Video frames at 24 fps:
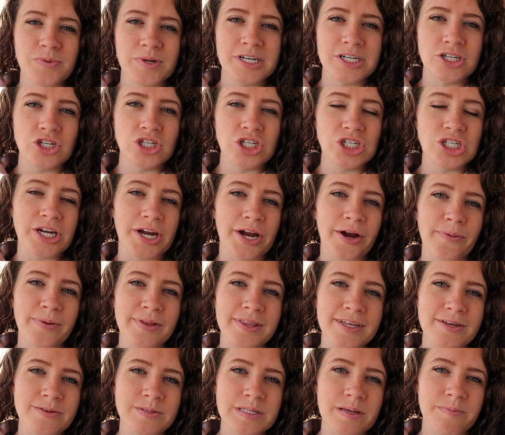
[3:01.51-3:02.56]
wanted to share with
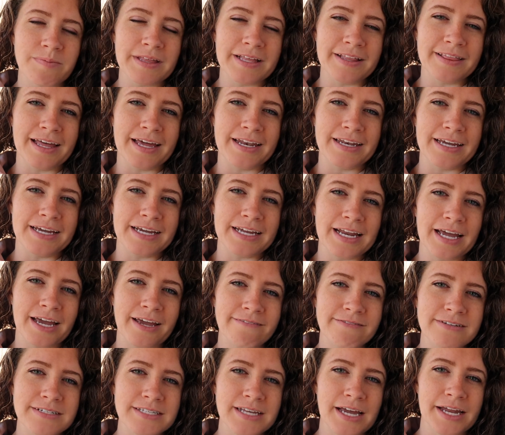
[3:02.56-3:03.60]
you something that Nick and I
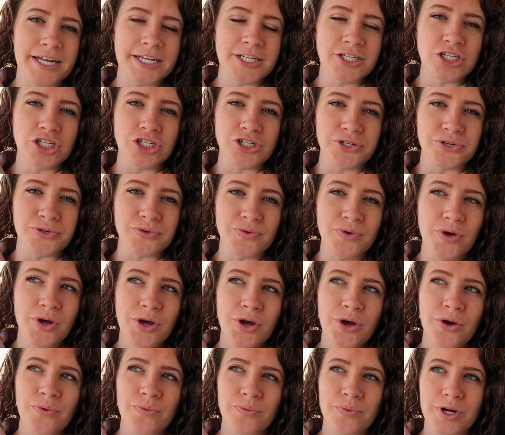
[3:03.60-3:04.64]
have decided to do.
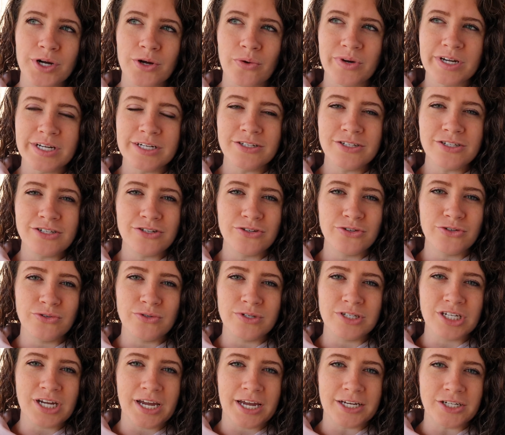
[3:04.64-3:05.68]
We're going to
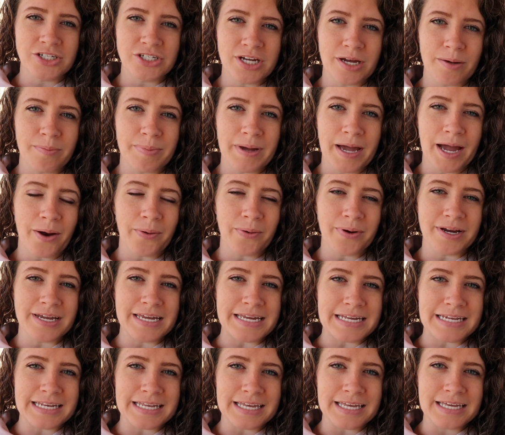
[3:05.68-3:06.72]
change up our
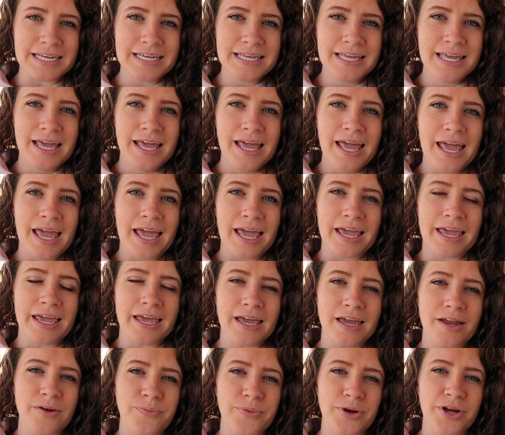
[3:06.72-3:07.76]
eating,
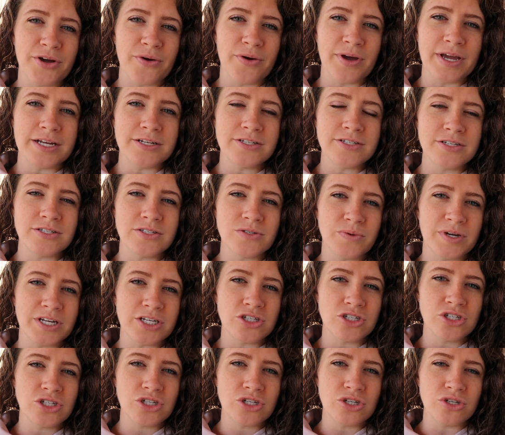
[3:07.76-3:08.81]
and we're going to
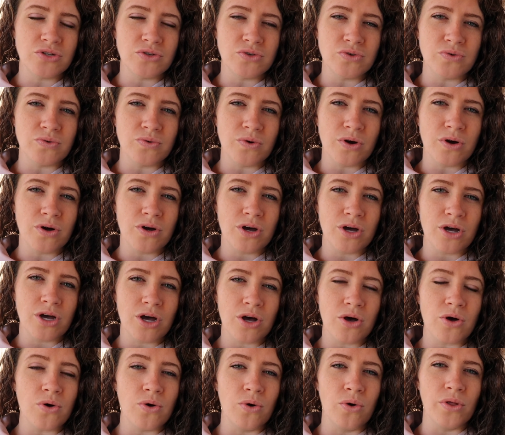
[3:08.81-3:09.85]
switch to a
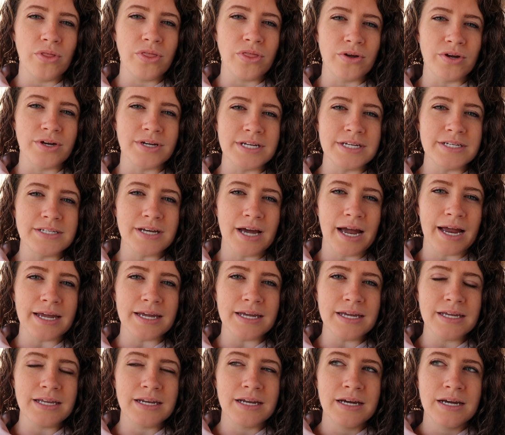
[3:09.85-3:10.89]
Whole30
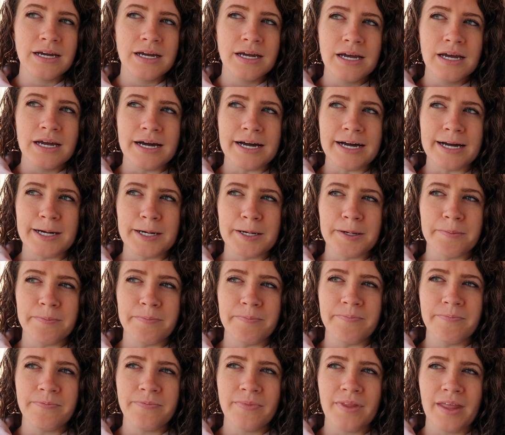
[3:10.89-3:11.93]
diet.
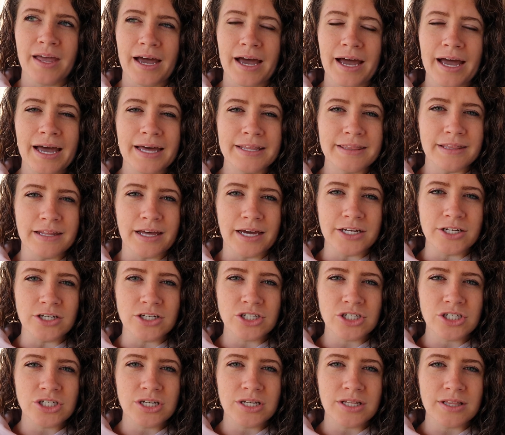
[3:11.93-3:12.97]
I had
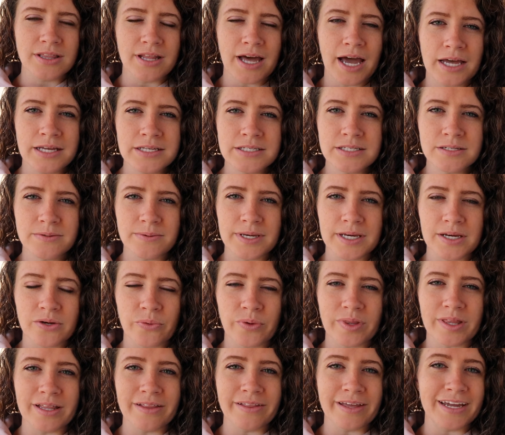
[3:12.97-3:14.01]
lunch last week
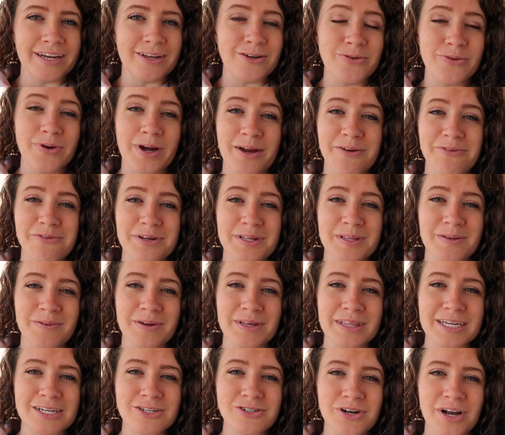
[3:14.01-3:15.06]
with a lady who I
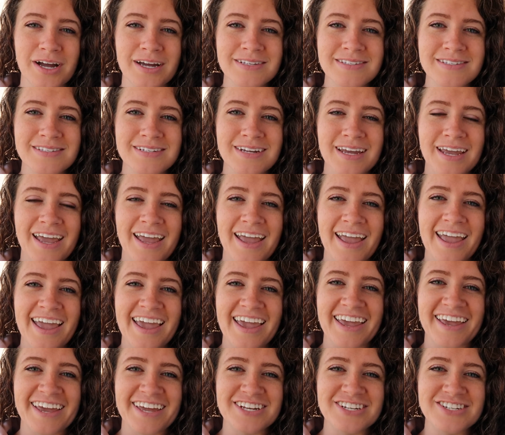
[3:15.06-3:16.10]
really trust,
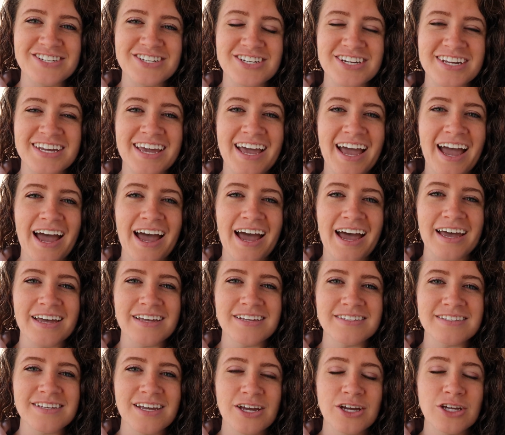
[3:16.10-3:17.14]
and she
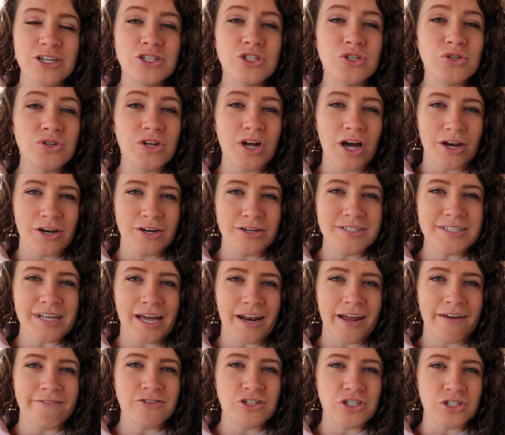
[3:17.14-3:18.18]
has 2 daughters that
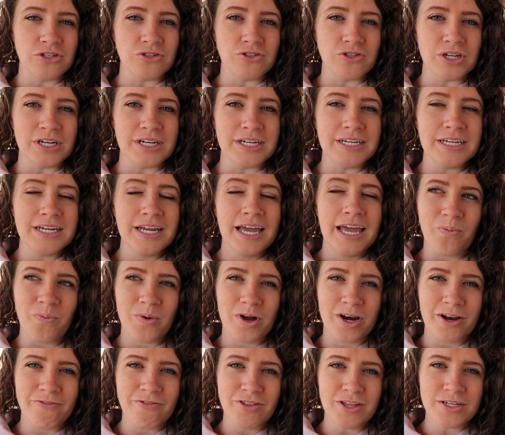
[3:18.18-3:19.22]
have children.
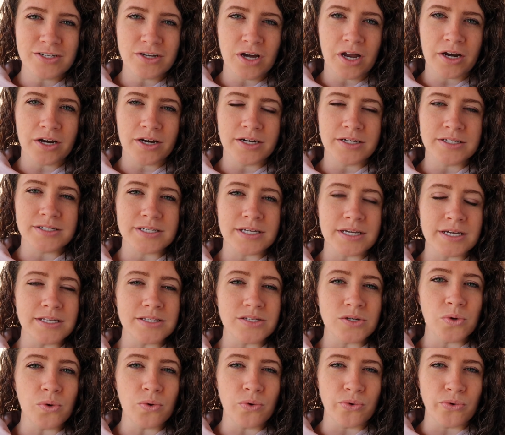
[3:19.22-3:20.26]
One of the daughters eats
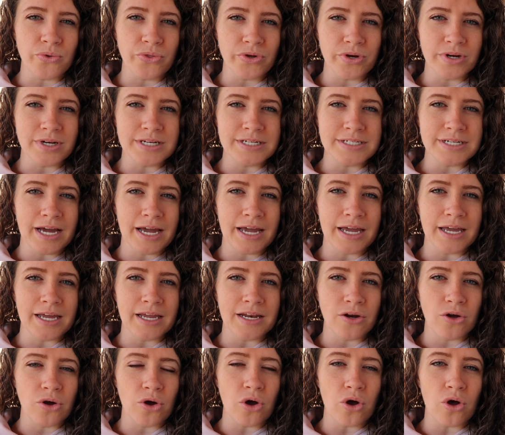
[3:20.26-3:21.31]
a Whole30 diet
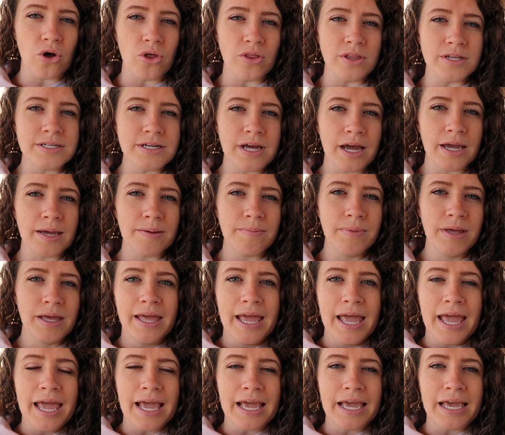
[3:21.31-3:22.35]
all the time,
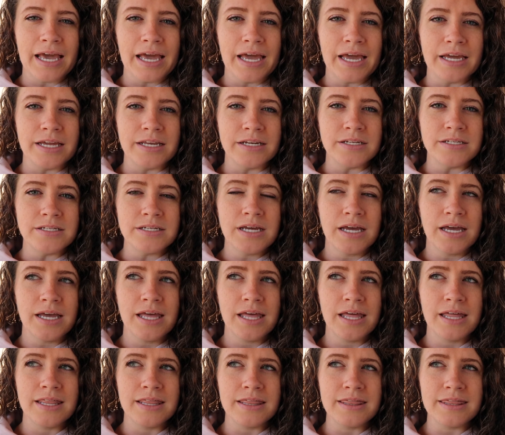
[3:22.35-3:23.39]
and
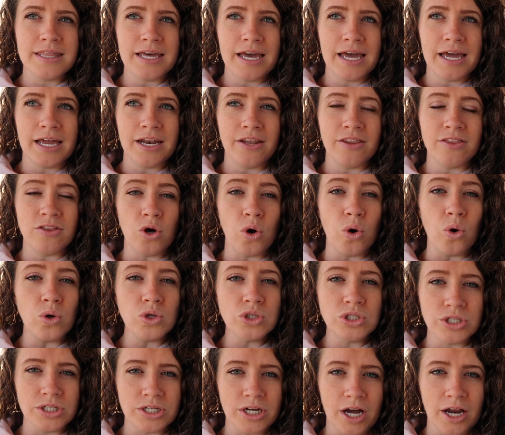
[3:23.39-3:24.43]
then the
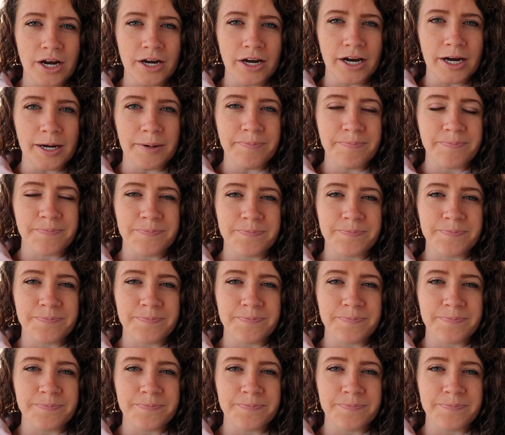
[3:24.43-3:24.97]
older daughter,